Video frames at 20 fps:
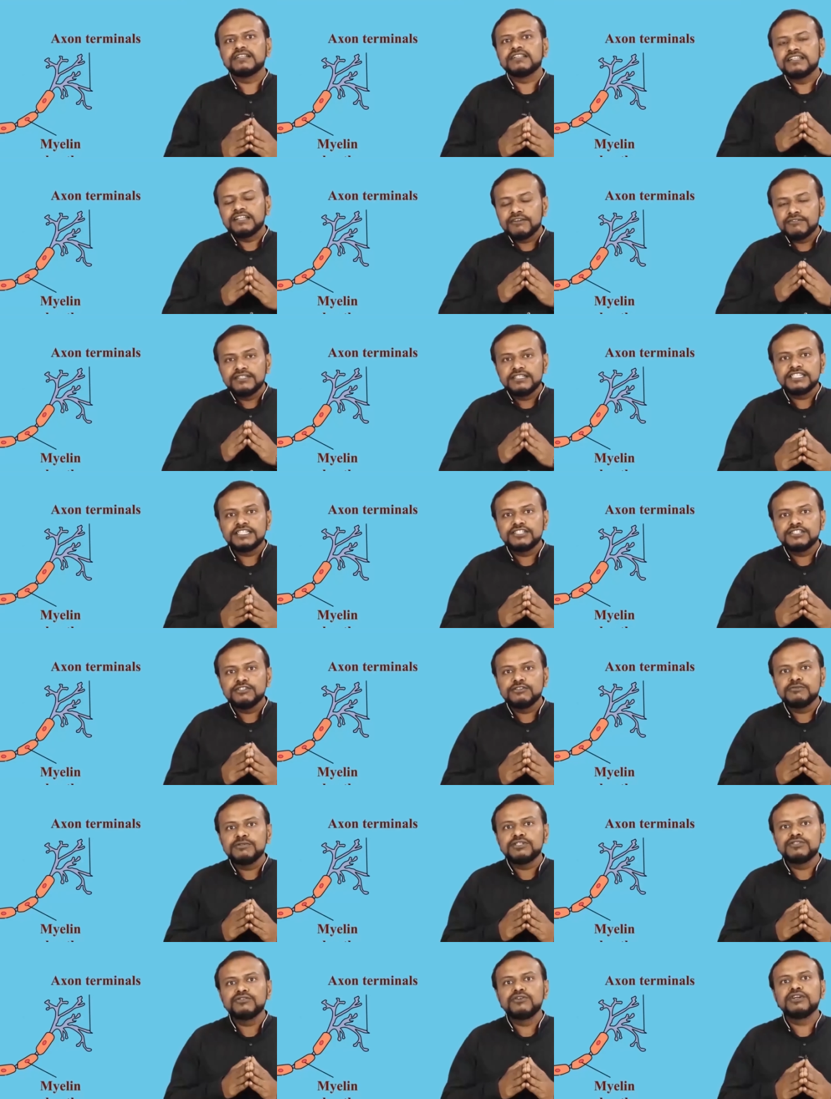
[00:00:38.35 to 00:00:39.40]
Now, this
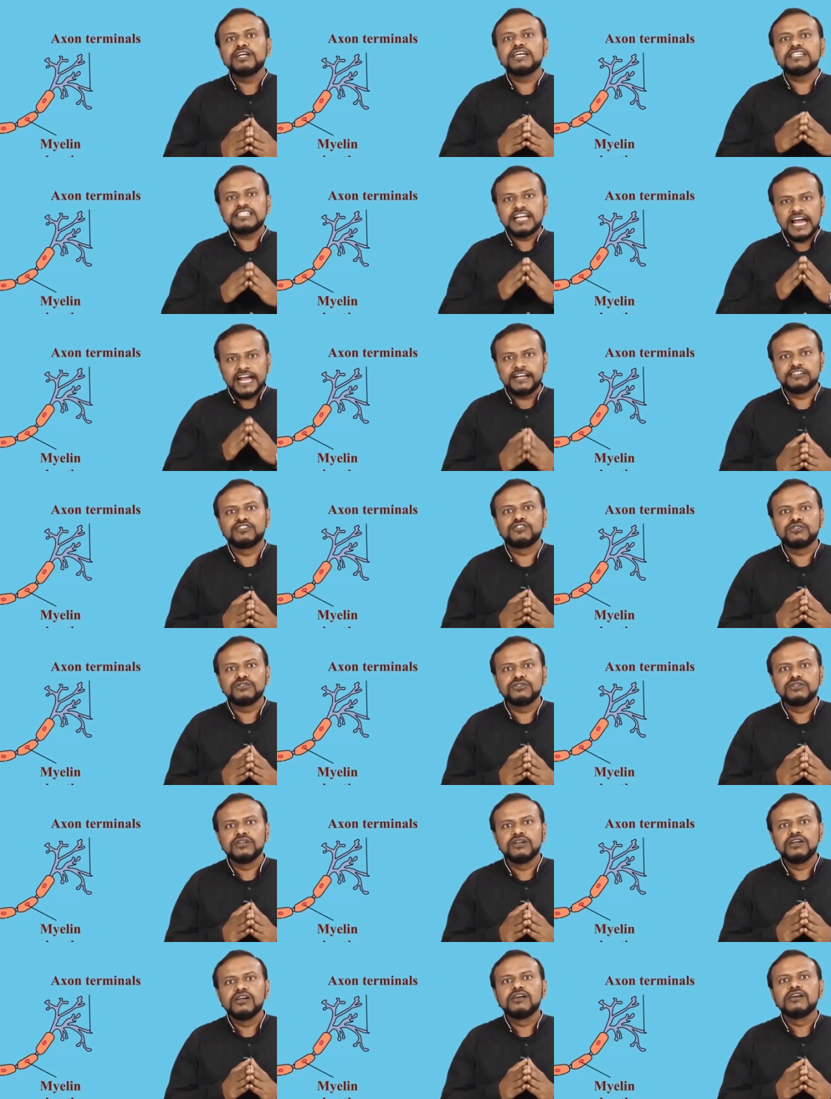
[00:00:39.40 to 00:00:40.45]
tube is known as
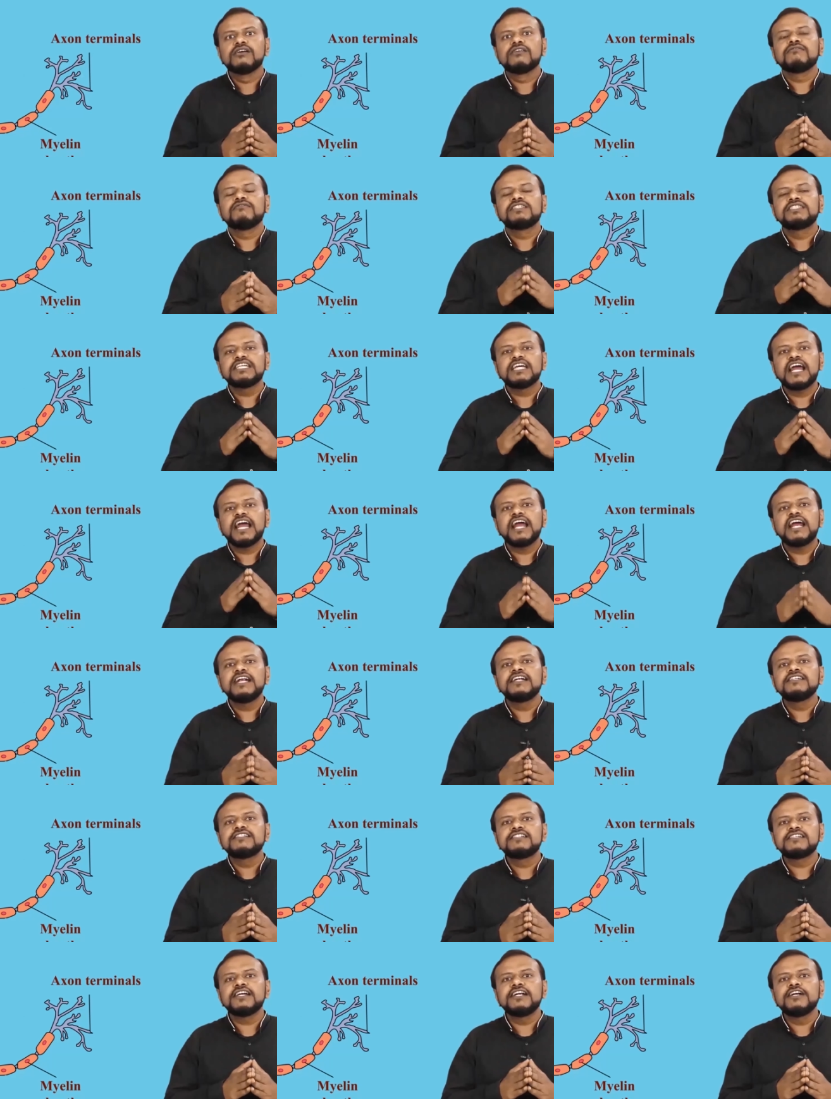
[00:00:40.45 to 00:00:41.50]
axon, which
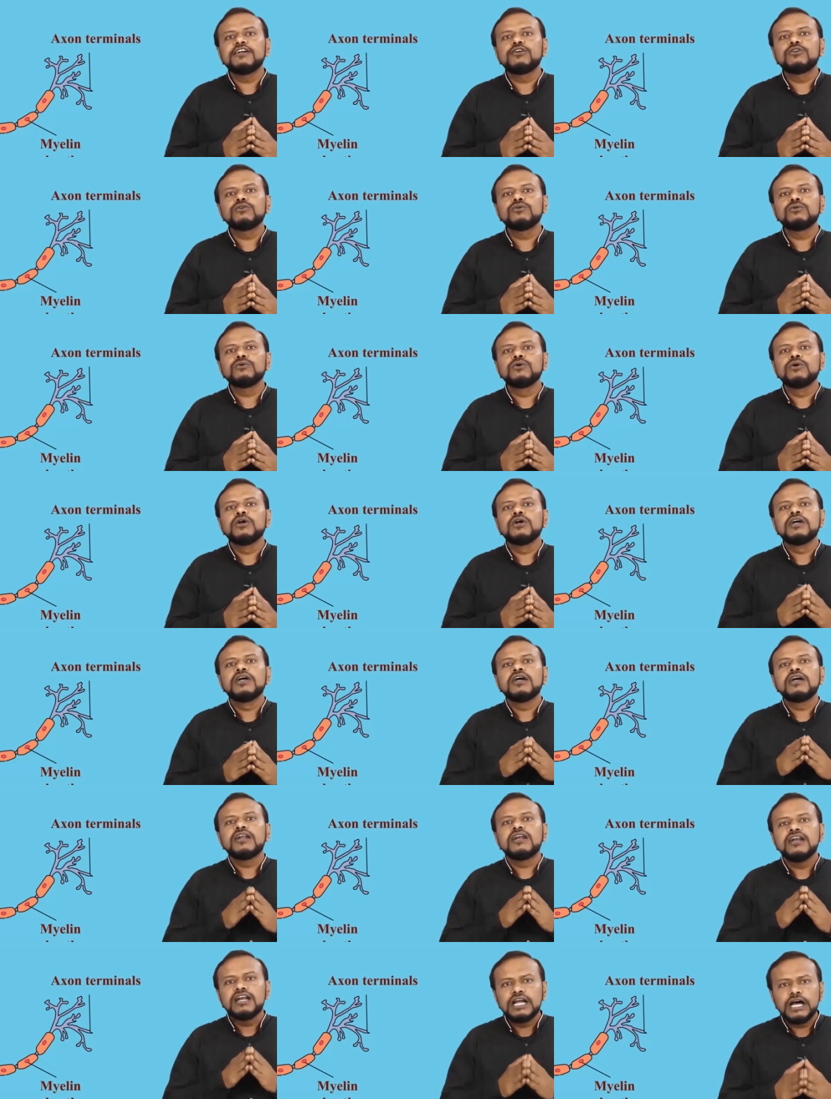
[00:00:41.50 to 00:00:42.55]
ends into
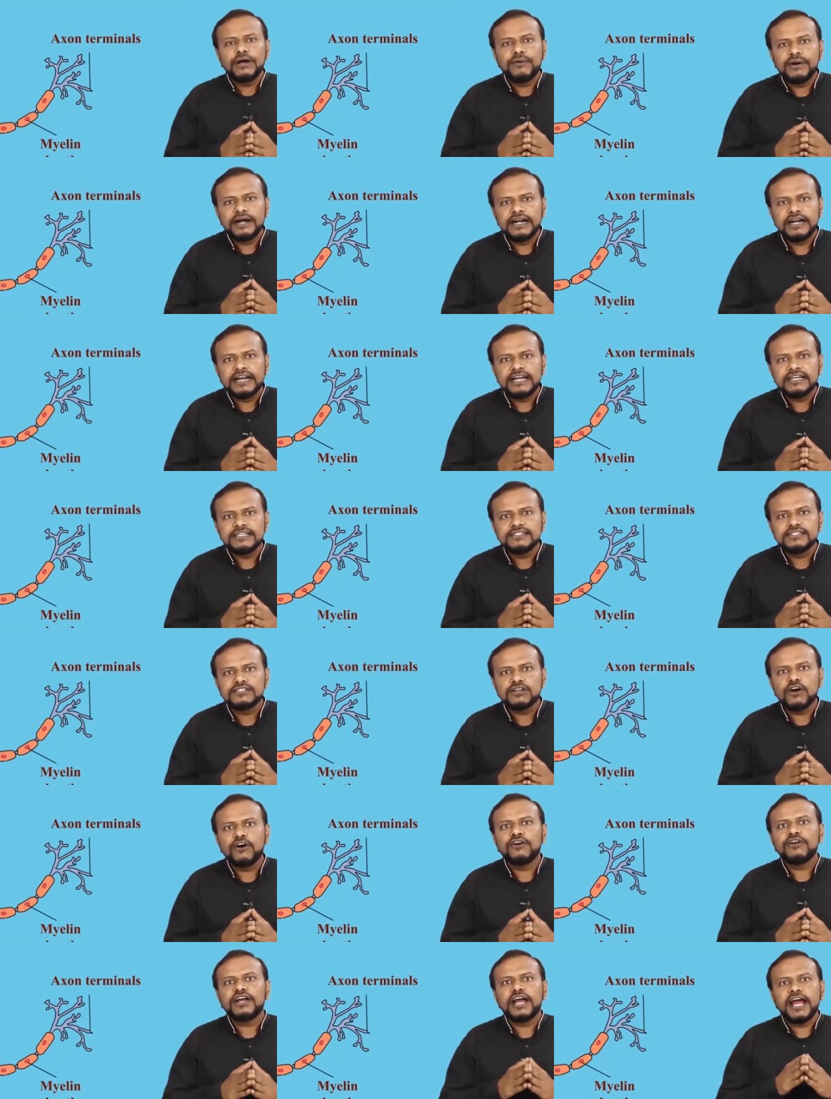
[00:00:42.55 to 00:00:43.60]
nerve endings
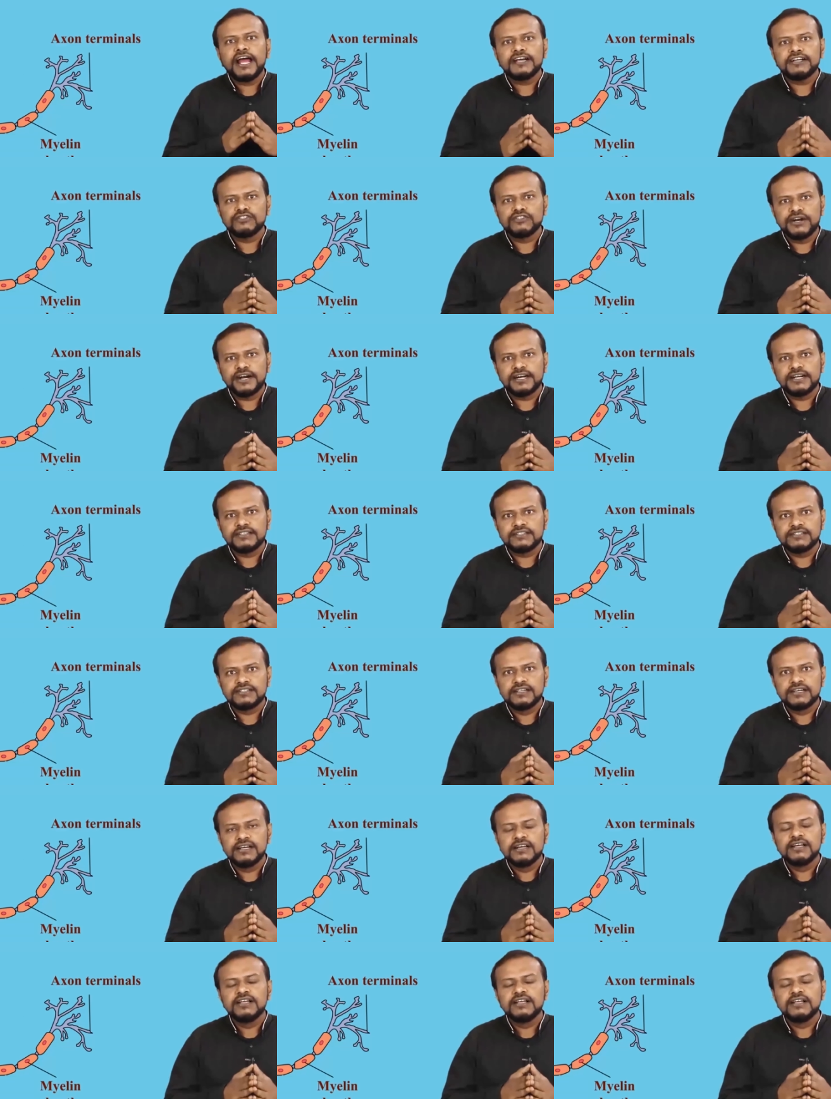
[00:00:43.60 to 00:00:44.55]
or axonites.